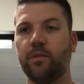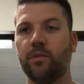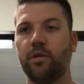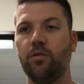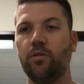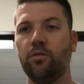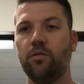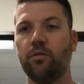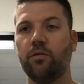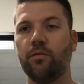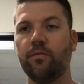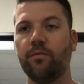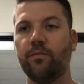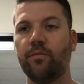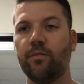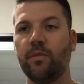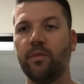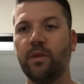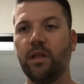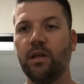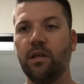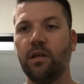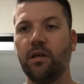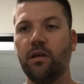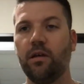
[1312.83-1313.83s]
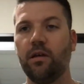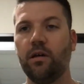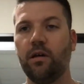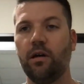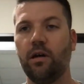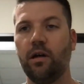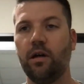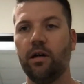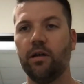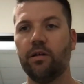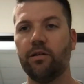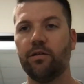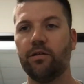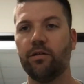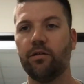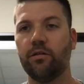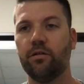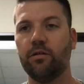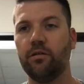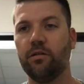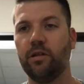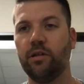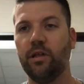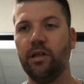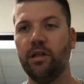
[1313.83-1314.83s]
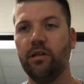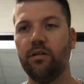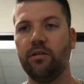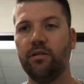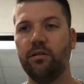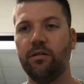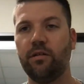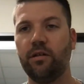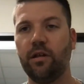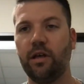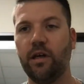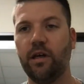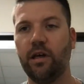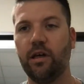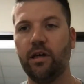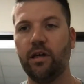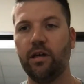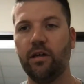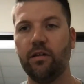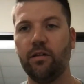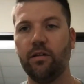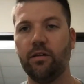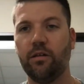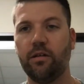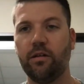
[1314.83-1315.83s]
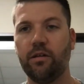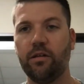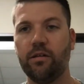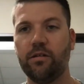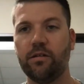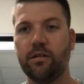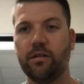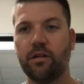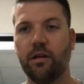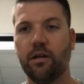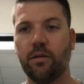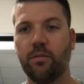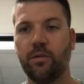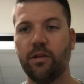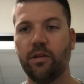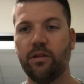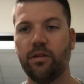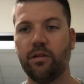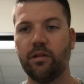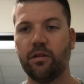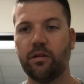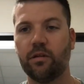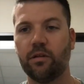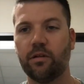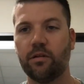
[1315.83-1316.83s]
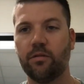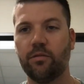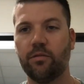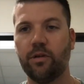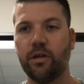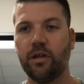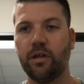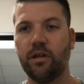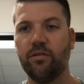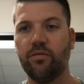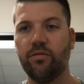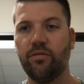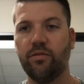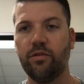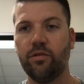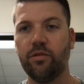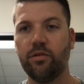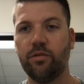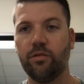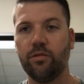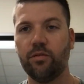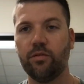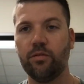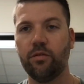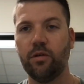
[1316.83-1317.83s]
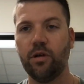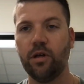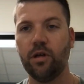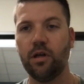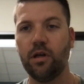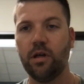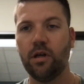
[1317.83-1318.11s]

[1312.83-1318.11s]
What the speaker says: Cool. All right. So let's look at these comments here. We got a few.